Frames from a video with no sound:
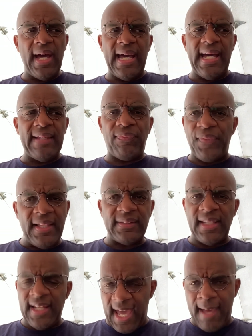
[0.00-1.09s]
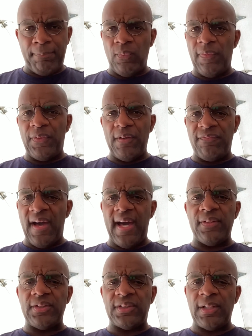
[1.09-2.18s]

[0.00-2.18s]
uh, things that happened with their fathers.